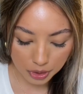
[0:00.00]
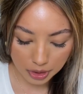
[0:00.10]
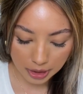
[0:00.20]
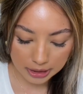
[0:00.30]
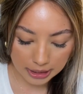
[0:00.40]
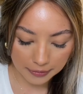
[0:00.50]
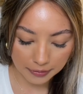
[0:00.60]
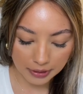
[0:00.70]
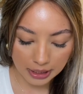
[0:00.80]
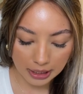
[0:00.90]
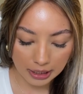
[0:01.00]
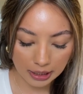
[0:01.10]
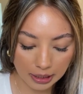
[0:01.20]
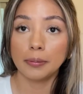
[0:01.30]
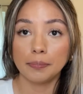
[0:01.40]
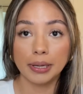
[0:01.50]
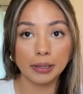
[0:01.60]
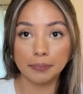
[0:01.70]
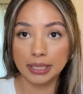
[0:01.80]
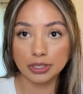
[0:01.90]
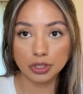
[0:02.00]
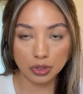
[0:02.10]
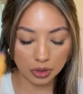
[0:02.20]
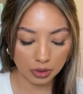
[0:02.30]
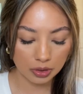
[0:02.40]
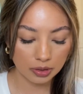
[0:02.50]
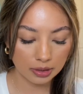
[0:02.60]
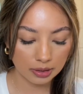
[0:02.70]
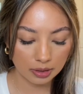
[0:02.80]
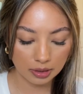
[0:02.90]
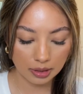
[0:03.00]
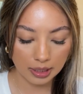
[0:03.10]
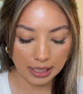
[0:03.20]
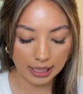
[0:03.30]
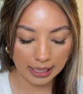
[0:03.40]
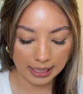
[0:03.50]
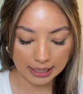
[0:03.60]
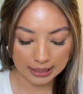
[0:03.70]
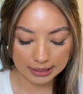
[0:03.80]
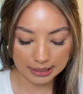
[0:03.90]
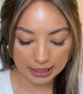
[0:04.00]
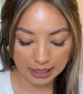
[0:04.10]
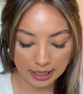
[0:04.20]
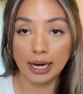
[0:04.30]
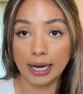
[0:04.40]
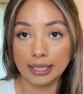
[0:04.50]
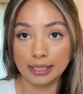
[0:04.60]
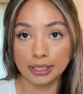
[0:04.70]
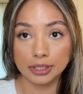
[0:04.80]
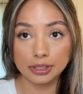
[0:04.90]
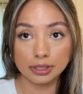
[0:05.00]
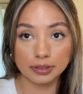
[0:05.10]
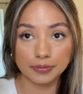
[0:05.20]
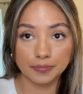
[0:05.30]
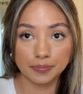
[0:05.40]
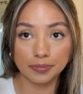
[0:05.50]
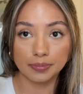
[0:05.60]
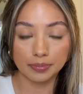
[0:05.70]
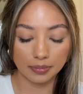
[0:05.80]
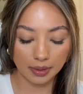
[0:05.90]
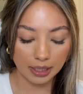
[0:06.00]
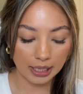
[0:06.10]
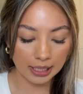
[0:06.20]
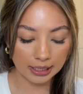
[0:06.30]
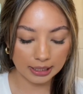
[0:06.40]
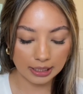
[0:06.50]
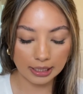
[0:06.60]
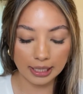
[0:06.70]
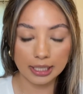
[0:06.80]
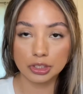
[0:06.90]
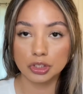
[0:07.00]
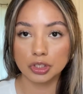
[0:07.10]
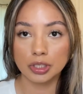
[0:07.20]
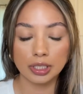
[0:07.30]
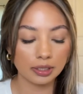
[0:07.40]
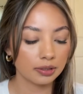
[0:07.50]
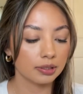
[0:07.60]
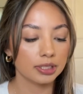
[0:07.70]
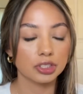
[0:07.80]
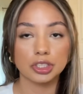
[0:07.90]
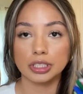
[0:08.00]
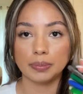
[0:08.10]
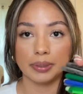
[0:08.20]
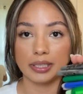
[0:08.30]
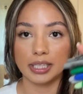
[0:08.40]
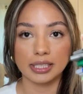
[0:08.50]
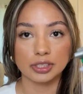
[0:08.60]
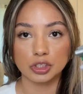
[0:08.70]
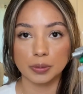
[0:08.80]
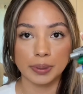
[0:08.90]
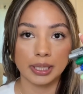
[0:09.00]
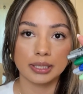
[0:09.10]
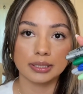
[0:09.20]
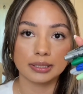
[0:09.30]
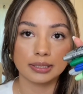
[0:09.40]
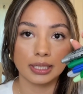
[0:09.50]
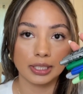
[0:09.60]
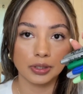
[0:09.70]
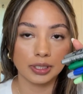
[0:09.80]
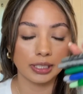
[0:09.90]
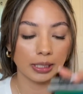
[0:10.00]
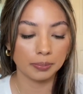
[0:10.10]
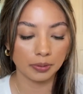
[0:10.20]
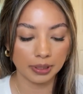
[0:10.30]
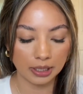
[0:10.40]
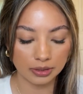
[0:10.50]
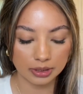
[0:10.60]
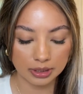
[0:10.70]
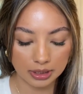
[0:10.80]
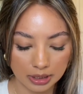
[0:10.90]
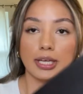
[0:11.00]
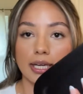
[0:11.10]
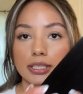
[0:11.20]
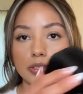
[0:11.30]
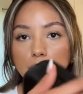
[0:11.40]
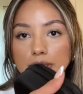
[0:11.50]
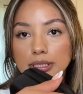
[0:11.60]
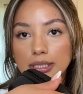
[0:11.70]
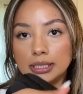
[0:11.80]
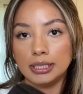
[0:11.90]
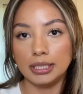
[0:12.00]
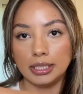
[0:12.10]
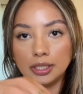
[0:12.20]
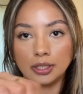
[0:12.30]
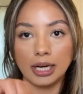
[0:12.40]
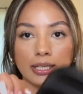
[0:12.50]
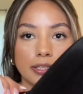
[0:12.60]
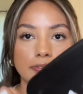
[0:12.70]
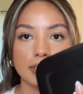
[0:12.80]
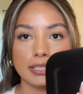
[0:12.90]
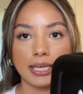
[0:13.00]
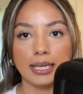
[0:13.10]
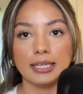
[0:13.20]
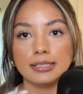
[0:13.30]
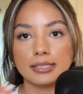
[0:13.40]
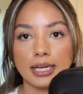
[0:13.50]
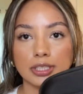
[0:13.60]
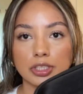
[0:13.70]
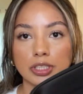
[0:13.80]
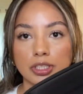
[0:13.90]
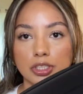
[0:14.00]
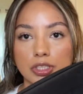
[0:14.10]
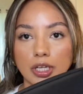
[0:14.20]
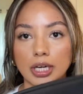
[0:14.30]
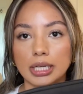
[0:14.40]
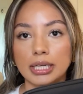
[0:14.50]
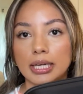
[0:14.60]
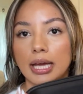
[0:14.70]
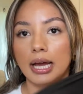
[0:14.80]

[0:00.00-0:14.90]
are definitely pen, pencil, and highlighters. Anything extra is just gonna be like extra pens that you can keep around. That is what's in here. I love this case. I actually just got it,